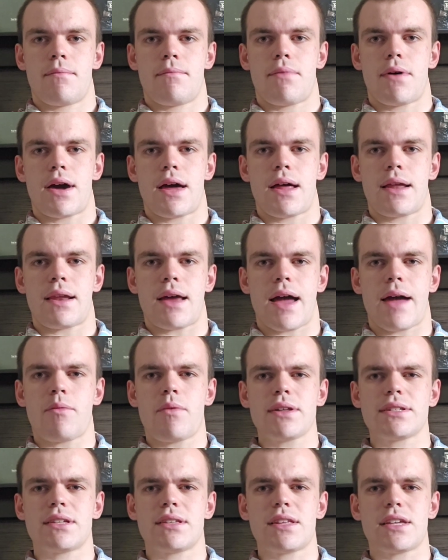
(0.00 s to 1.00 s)
But I
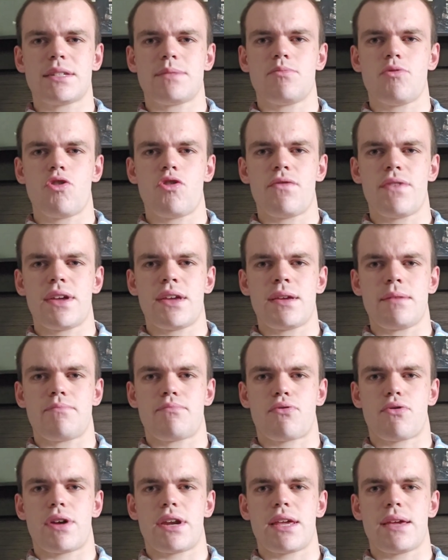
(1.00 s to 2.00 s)
went to this movie
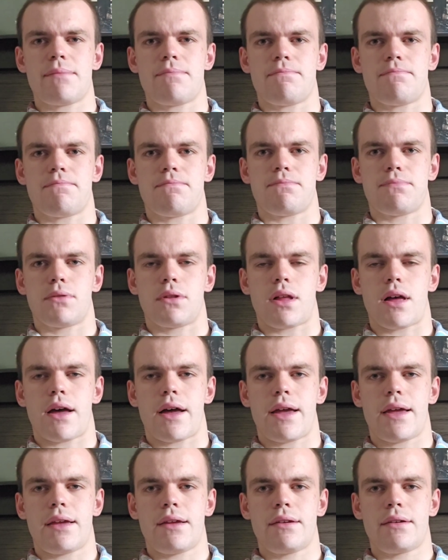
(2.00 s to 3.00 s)
pretty
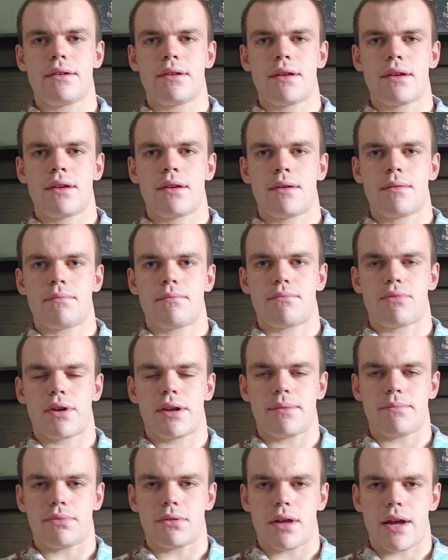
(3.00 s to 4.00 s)
blind,
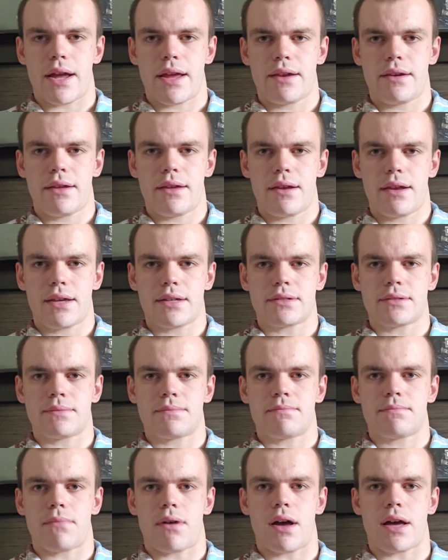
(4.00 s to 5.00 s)
pretty blinded as
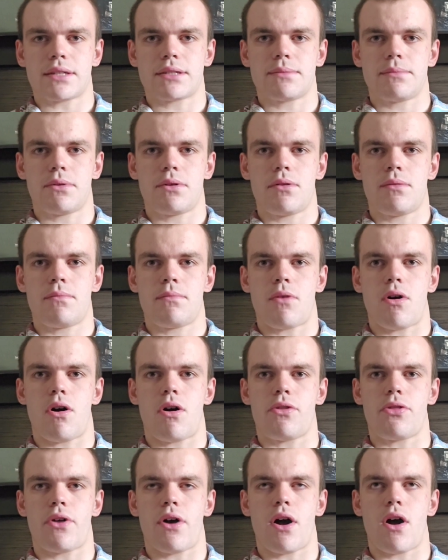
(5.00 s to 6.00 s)
possible.
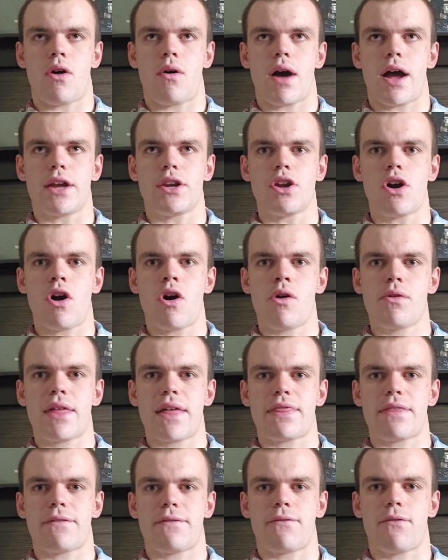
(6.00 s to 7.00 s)
Although I know
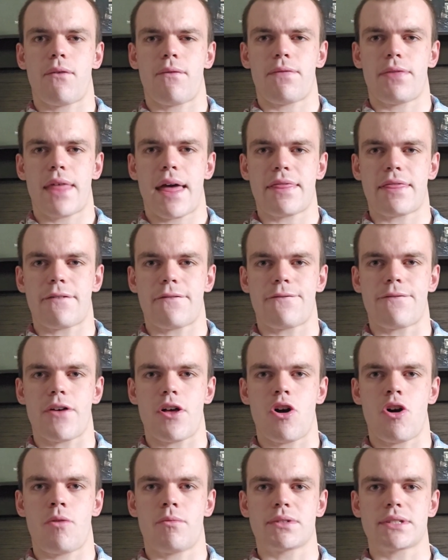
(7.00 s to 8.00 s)
that the
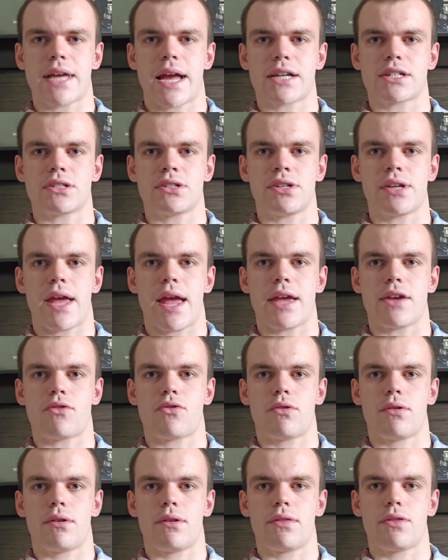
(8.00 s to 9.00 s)
film was actually
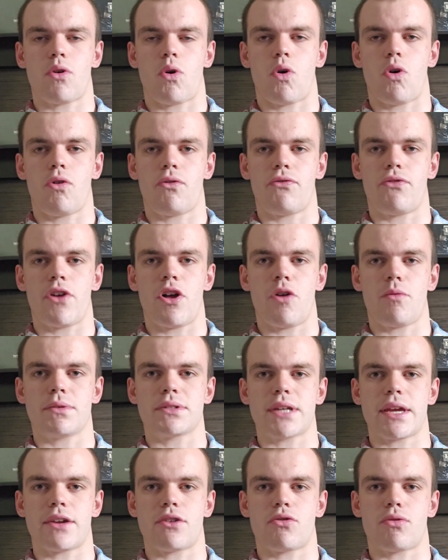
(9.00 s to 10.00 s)
the whole film
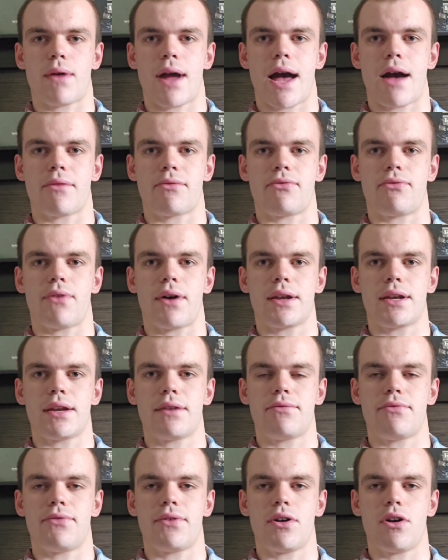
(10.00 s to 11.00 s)
was a
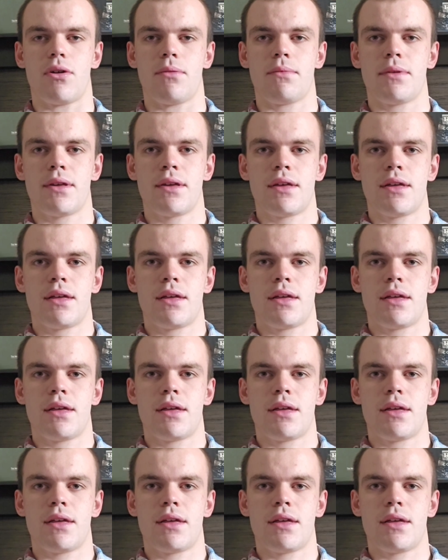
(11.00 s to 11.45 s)
crowdfunded film.